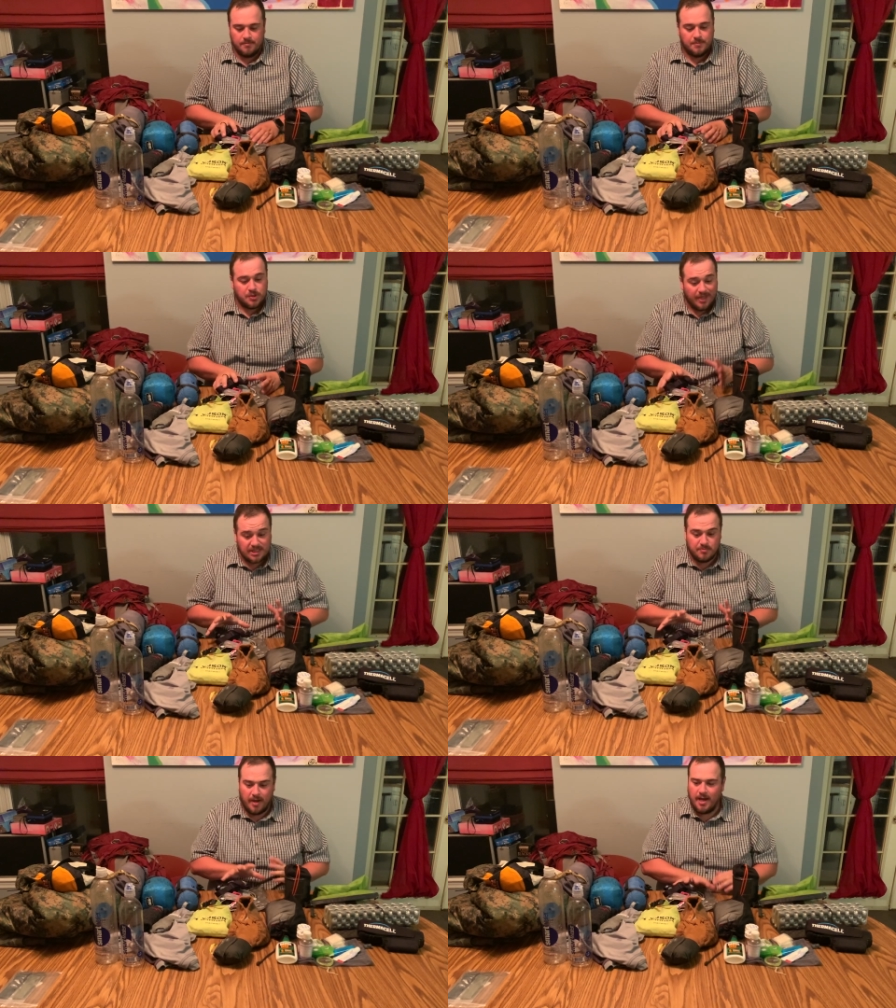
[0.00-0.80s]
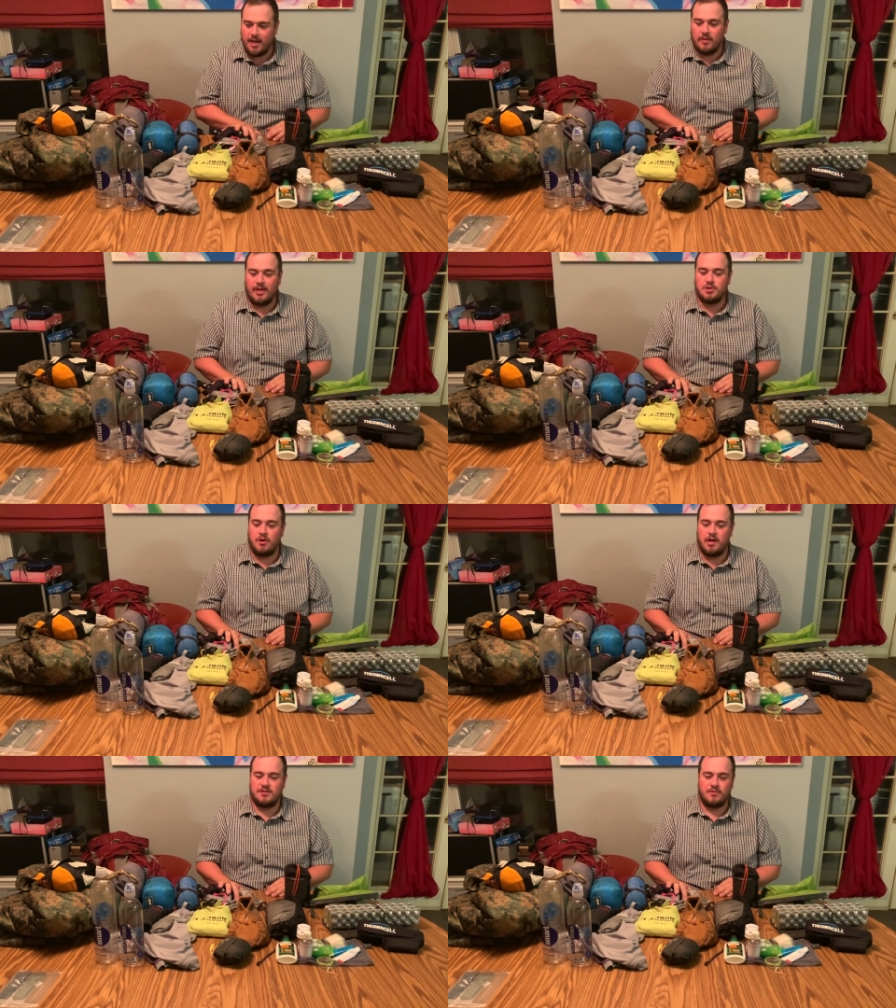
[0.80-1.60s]
So that's my
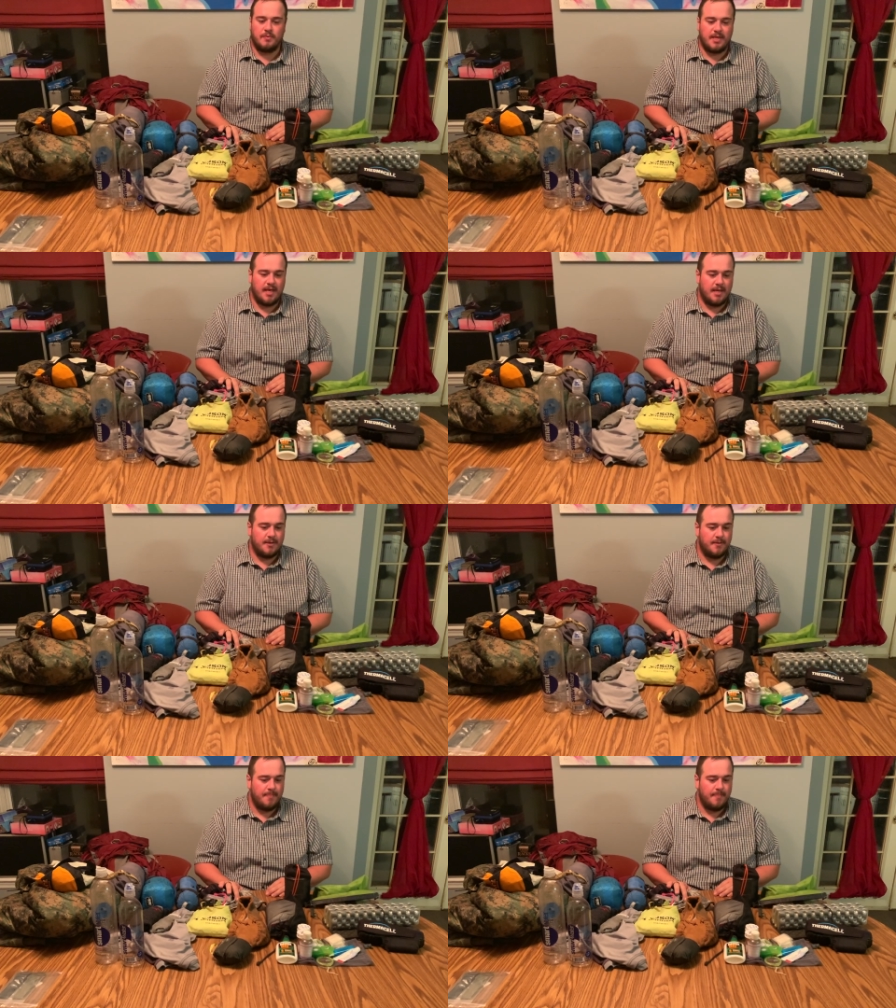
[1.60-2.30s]
electronics for the weekend.